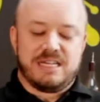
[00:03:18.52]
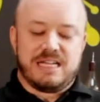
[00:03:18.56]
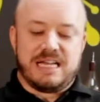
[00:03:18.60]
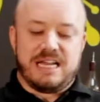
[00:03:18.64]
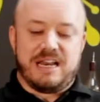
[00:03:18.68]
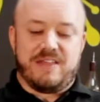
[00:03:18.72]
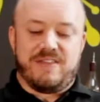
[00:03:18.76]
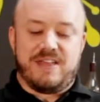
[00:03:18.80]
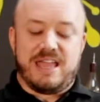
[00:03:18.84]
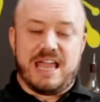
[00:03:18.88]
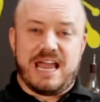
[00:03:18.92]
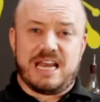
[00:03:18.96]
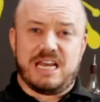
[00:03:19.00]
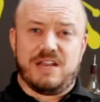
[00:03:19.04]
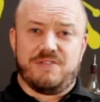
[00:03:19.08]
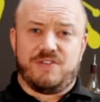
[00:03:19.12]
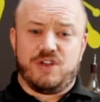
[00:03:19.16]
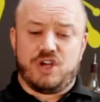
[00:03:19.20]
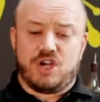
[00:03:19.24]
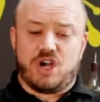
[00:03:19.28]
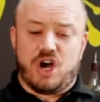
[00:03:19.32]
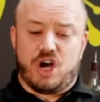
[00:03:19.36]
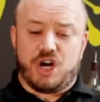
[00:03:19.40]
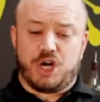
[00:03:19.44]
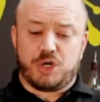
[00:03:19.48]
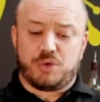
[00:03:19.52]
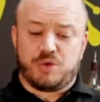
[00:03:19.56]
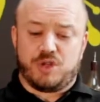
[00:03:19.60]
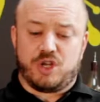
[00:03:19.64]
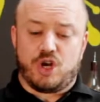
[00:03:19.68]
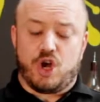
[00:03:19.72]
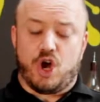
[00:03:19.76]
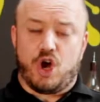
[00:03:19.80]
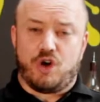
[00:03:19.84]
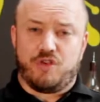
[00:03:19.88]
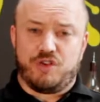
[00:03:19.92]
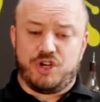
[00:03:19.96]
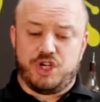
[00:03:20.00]
And at the end, if you garnish with
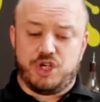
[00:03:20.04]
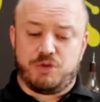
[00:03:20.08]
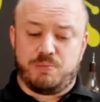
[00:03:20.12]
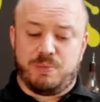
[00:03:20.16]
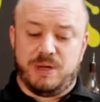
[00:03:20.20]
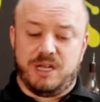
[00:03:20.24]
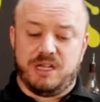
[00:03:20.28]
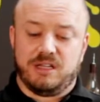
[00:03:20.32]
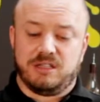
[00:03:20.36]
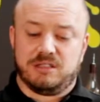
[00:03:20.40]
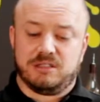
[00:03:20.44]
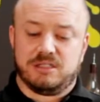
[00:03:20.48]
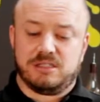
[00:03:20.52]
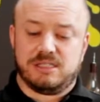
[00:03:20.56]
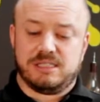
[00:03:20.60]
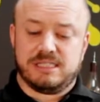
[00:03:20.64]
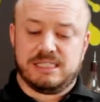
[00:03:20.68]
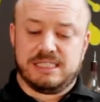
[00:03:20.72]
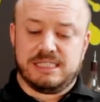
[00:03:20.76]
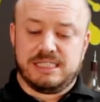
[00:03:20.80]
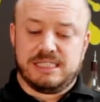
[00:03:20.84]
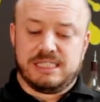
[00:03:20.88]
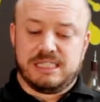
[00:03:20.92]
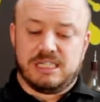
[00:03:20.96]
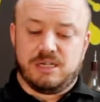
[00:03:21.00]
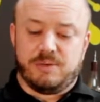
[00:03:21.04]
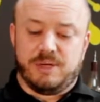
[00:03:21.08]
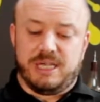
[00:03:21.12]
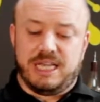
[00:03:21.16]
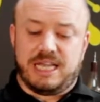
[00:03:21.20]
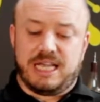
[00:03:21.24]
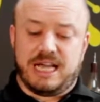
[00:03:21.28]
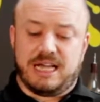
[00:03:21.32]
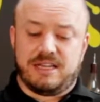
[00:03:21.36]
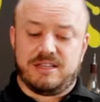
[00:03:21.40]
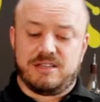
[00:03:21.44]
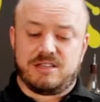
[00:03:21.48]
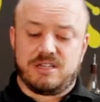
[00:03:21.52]
an orange peel, what
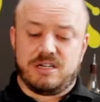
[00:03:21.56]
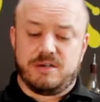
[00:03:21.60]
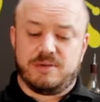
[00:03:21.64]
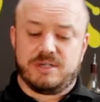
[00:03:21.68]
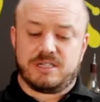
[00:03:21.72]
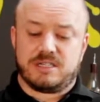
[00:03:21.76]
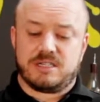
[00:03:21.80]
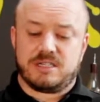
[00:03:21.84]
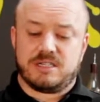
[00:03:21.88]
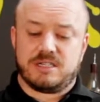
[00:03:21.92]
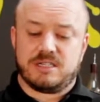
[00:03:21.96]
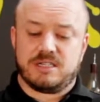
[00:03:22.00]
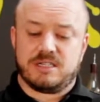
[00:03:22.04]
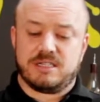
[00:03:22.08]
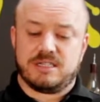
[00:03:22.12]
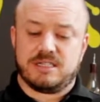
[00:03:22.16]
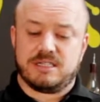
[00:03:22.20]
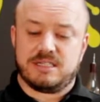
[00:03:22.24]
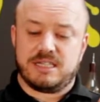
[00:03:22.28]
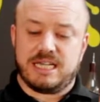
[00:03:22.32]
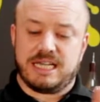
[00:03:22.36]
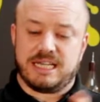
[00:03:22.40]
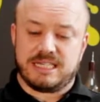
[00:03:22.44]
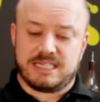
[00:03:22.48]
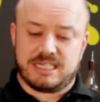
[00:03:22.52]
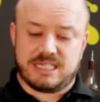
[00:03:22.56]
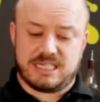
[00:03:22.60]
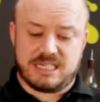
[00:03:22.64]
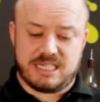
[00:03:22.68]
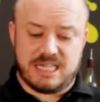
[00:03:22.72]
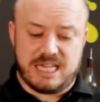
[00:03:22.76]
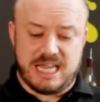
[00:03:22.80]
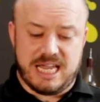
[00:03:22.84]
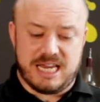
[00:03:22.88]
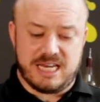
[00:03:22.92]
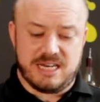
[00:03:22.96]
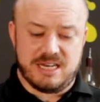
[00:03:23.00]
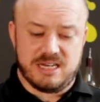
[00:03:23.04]
you can do is take a
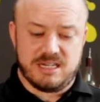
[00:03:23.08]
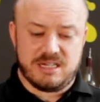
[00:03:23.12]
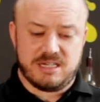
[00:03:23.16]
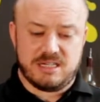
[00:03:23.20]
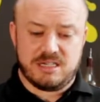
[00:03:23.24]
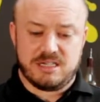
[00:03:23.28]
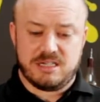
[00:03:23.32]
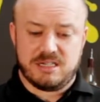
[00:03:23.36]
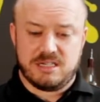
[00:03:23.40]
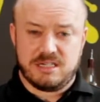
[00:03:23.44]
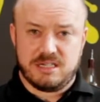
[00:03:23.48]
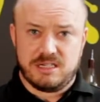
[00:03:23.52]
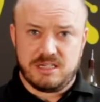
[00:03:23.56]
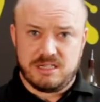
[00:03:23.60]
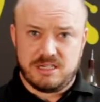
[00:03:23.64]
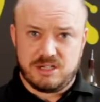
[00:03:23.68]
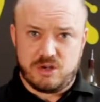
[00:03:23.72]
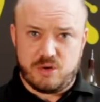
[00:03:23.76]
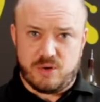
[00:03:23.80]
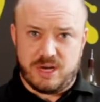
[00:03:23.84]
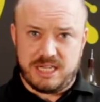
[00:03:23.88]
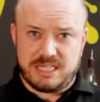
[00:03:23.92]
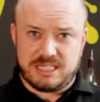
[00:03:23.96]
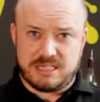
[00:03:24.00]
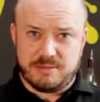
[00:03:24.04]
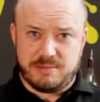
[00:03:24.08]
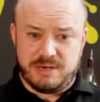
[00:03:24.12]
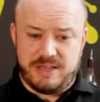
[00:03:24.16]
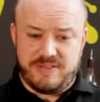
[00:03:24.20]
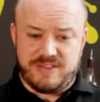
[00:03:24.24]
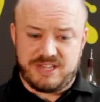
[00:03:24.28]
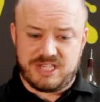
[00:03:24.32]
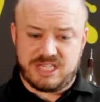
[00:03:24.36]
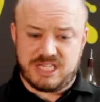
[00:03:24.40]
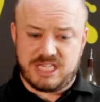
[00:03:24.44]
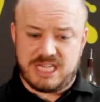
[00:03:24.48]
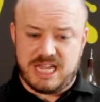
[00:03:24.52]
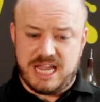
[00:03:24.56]
skin, quite simply
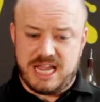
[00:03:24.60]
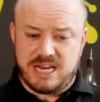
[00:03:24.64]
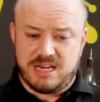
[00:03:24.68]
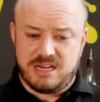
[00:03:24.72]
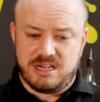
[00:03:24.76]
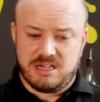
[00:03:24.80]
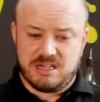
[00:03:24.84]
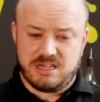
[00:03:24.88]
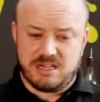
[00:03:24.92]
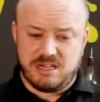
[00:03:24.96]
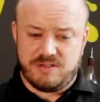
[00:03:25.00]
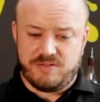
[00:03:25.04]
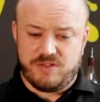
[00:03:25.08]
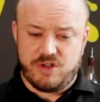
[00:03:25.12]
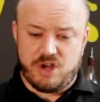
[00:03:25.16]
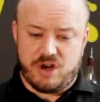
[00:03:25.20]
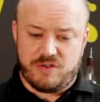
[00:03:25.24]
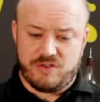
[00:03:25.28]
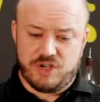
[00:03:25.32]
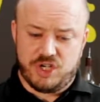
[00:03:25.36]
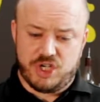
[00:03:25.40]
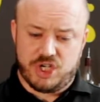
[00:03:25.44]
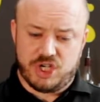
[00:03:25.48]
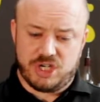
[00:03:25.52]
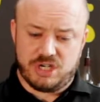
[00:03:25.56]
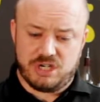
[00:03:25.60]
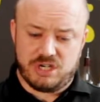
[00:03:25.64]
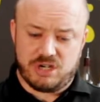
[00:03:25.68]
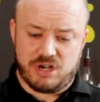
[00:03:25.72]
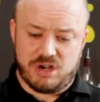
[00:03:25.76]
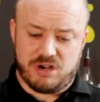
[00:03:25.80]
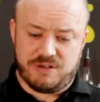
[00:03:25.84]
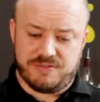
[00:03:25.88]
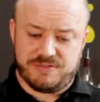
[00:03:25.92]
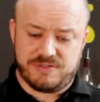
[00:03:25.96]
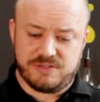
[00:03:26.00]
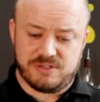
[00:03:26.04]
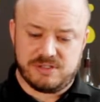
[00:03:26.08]
the skin of the orange
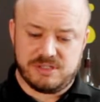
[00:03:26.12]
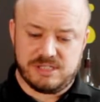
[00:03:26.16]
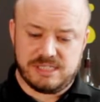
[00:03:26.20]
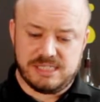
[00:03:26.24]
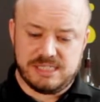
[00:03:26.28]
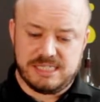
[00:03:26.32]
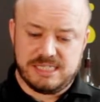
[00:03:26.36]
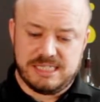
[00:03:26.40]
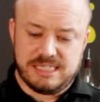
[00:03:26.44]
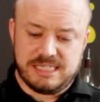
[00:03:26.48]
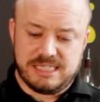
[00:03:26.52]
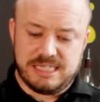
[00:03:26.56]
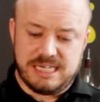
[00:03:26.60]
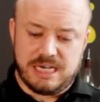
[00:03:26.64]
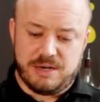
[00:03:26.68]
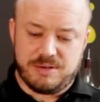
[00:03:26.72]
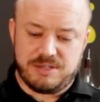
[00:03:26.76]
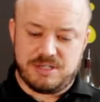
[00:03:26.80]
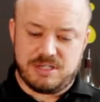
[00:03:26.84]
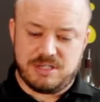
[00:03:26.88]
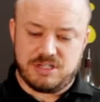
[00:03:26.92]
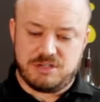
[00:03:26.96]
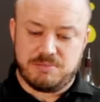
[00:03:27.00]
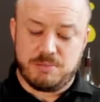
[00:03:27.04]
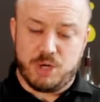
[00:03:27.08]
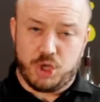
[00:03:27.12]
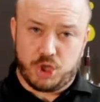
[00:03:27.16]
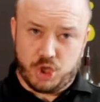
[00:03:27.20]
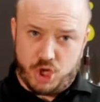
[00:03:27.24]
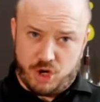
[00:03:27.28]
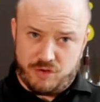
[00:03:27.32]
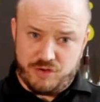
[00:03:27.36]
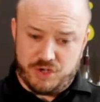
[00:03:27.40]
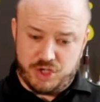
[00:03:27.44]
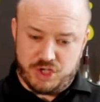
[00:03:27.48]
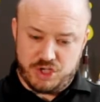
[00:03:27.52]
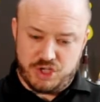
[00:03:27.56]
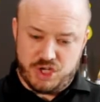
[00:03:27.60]
off. Now it's as much
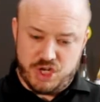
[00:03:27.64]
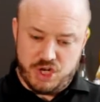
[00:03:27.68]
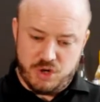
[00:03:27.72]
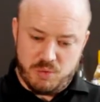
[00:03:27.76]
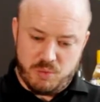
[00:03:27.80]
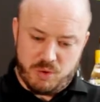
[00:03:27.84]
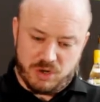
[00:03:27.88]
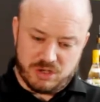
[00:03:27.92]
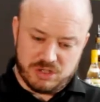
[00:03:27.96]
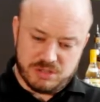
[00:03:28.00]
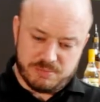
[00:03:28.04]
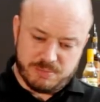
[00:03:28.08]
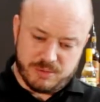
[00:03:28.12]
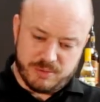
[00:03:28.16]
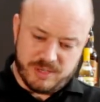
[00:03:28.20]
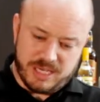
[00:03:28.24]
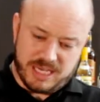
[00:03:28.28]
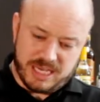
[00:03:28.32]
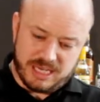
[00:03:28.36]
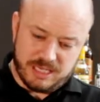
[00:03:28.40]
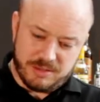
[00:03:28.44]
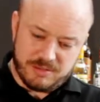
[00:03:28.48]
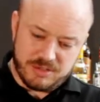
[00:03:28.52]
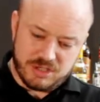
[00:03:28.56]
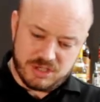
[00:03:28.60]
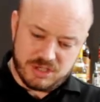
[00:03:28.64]
orange as you want, but what you can do